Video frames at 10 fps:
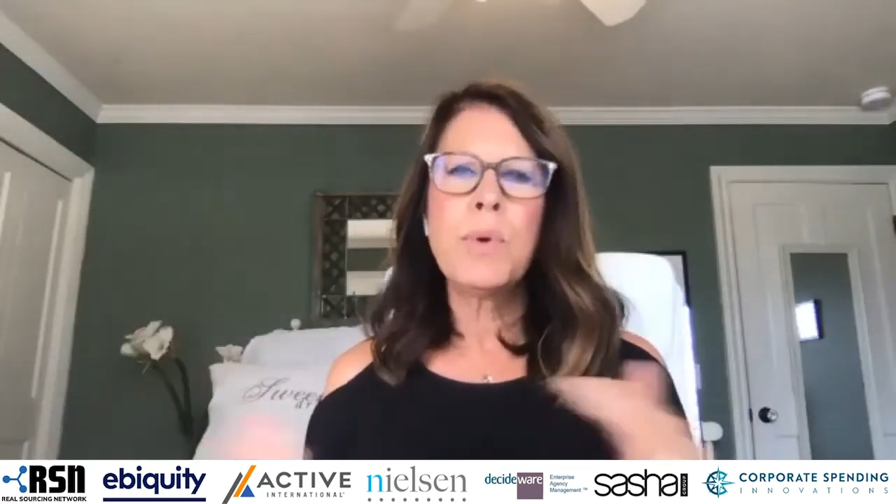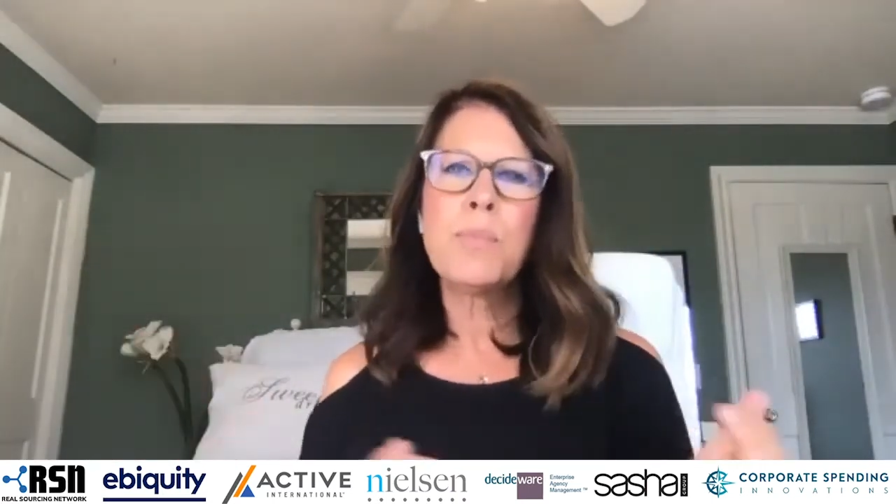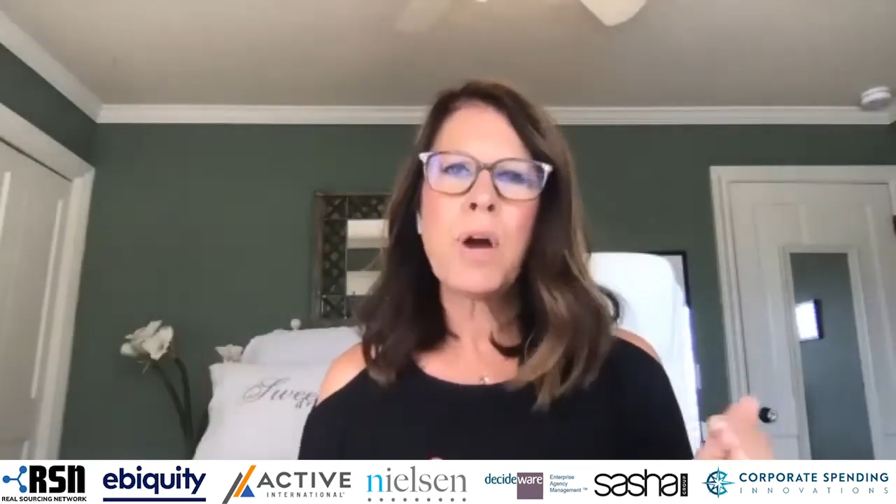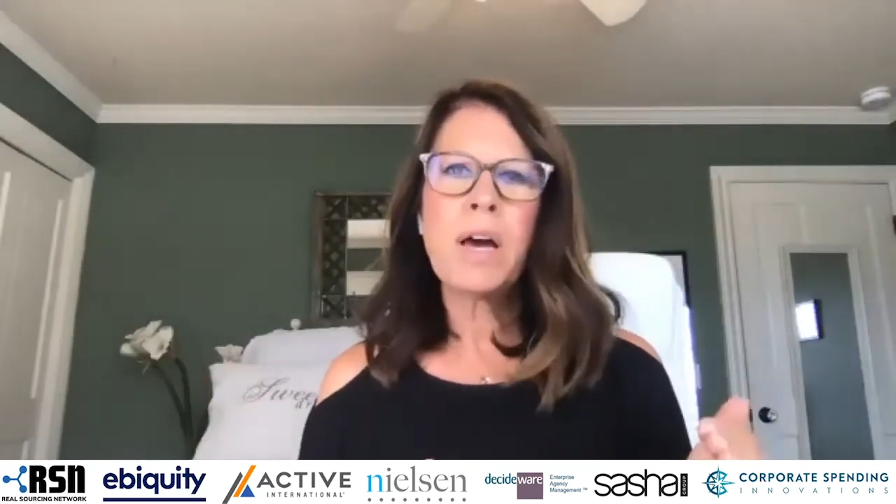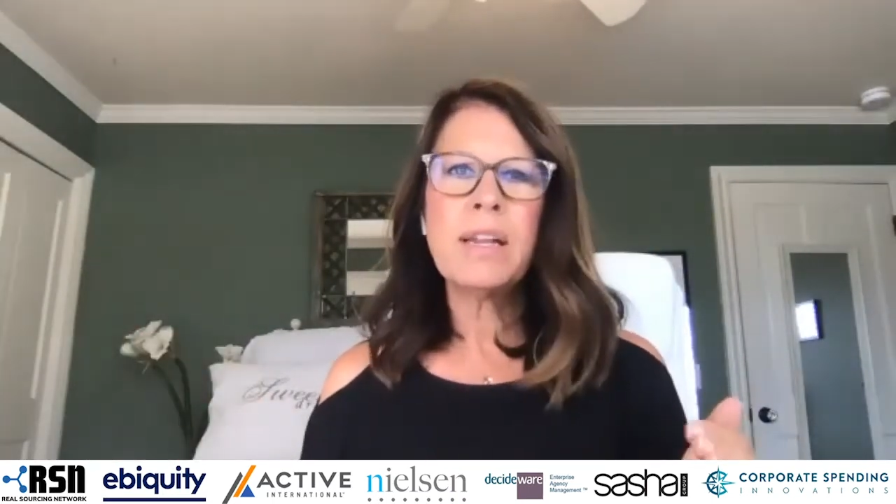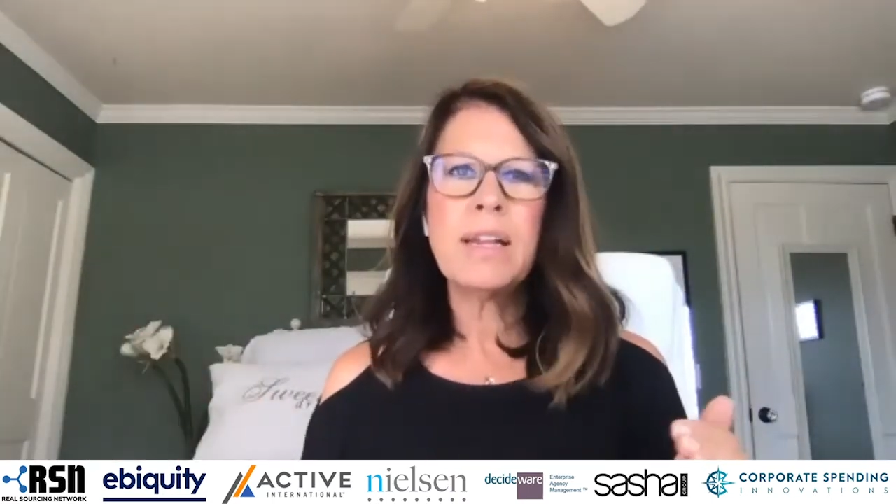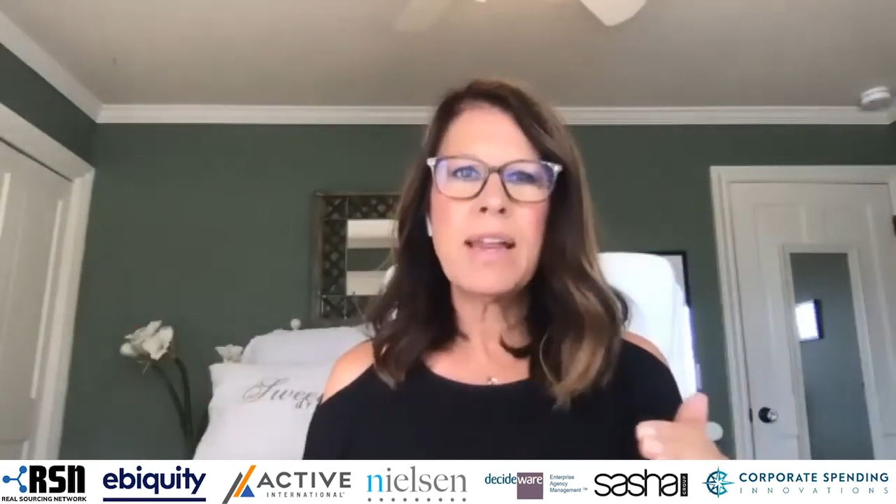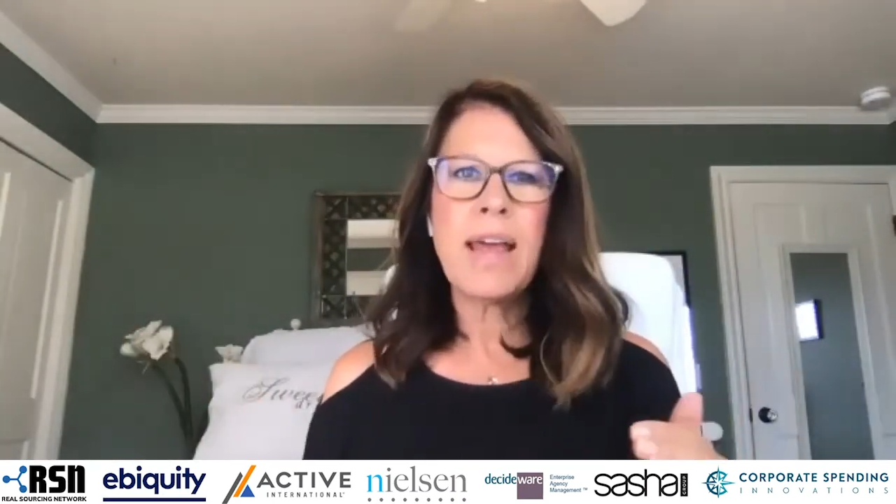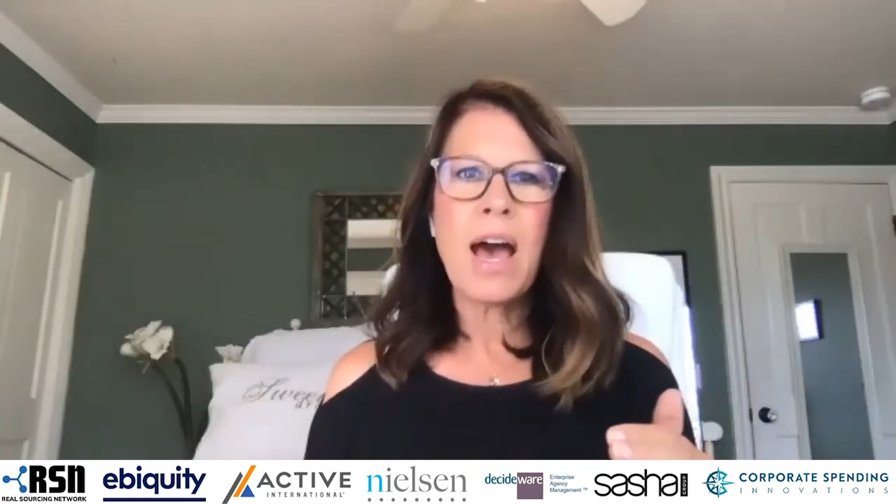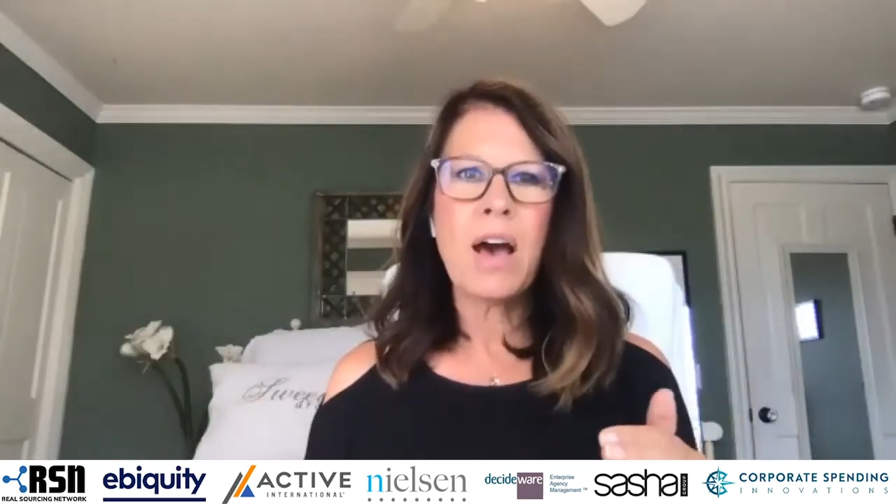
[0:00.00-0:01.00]
we brought it
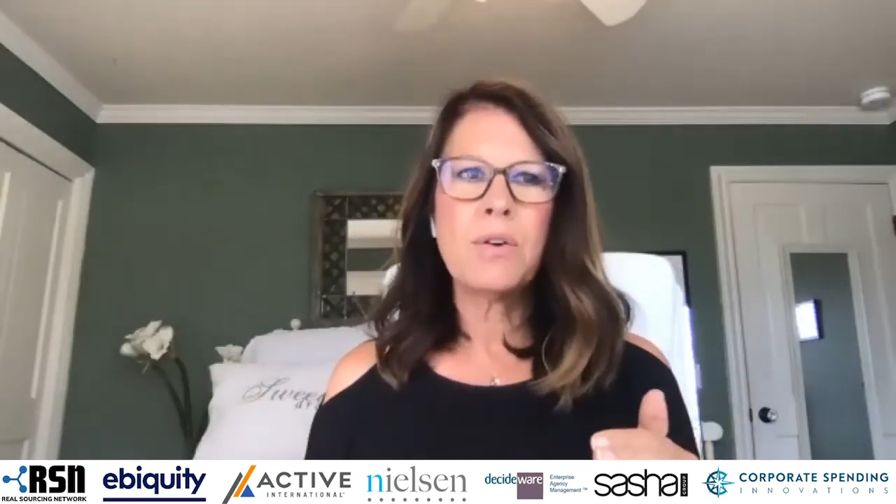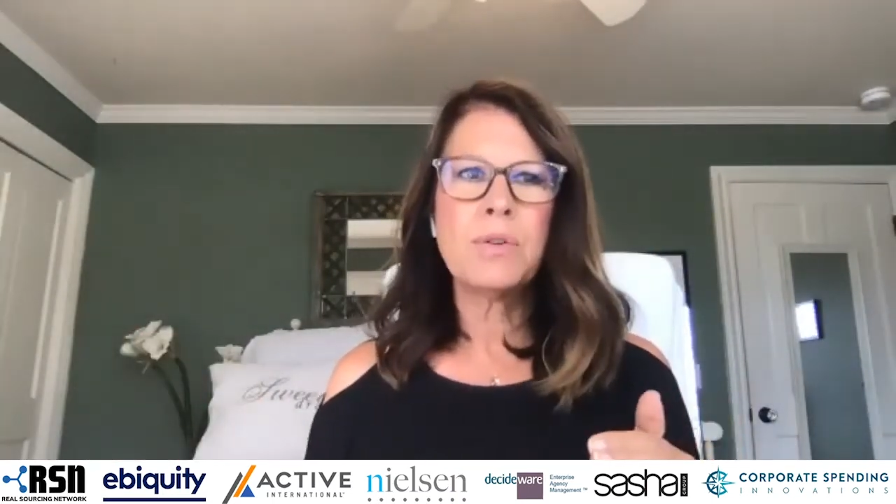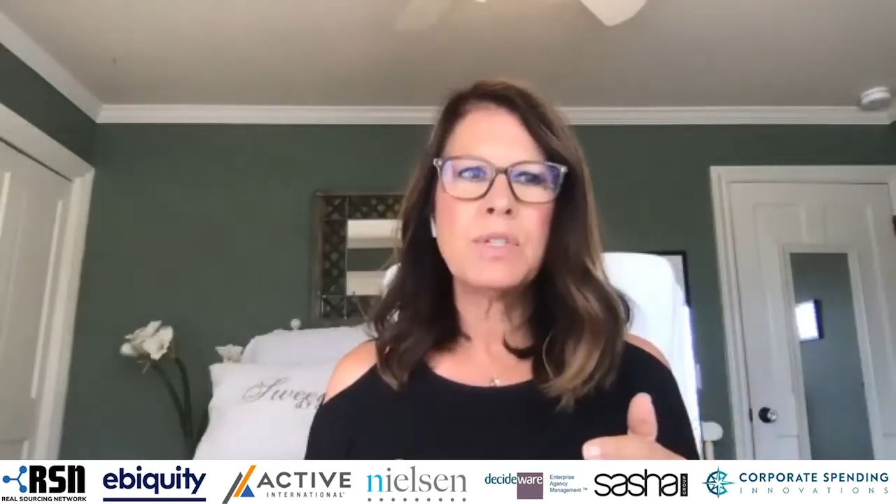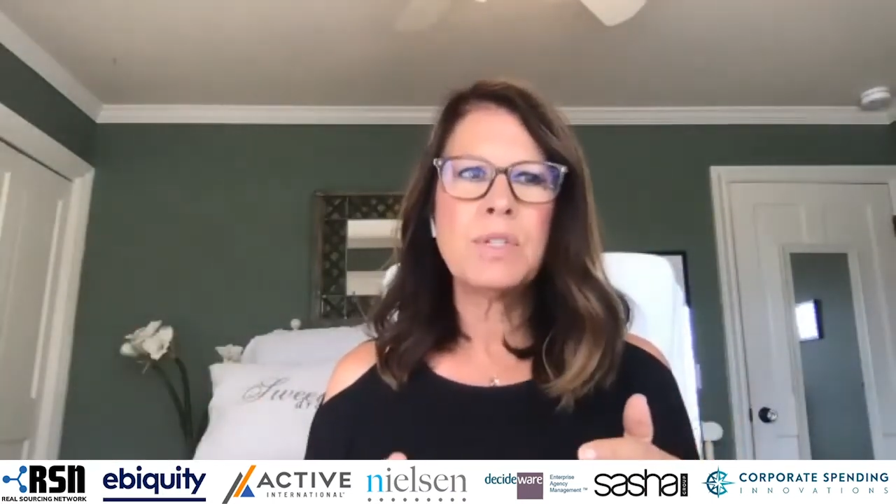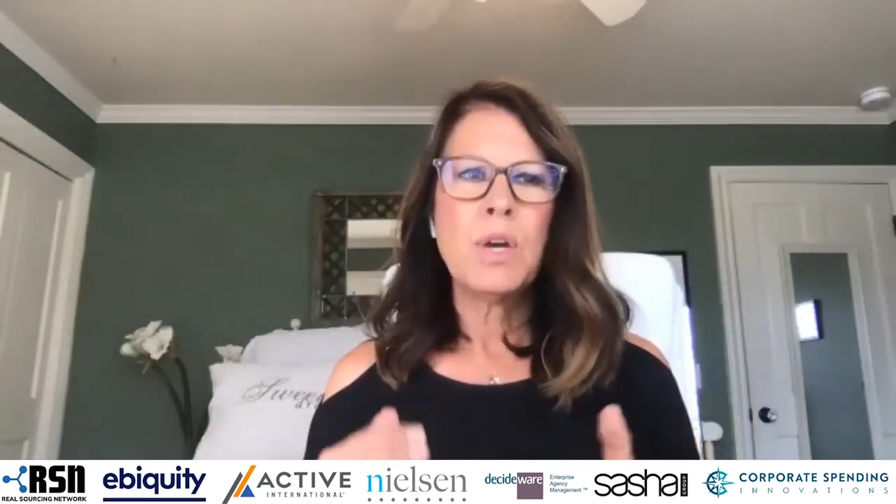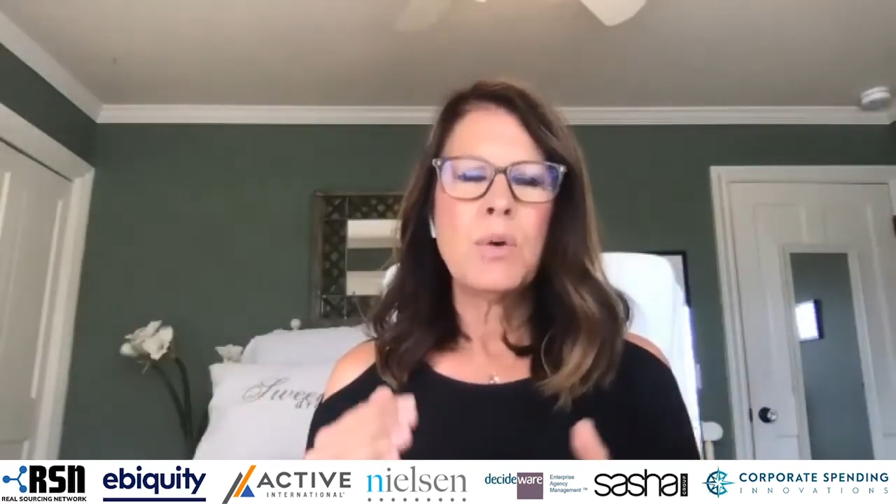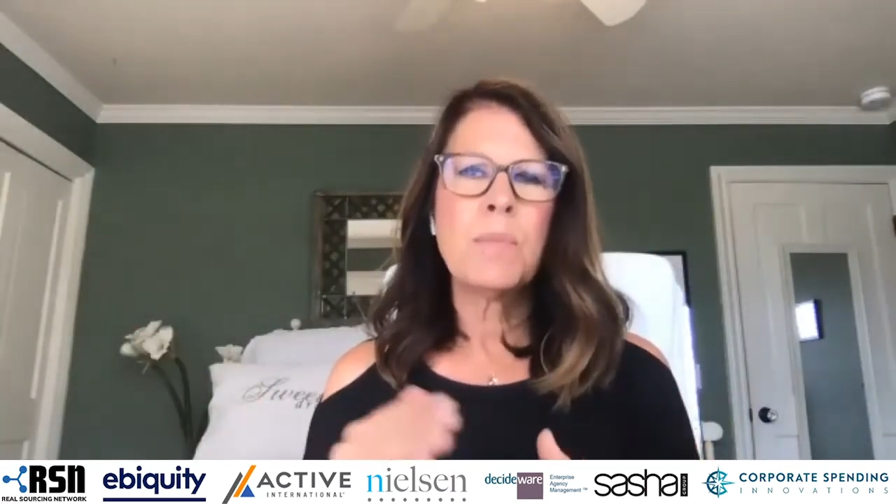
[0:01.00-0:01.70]
in-house,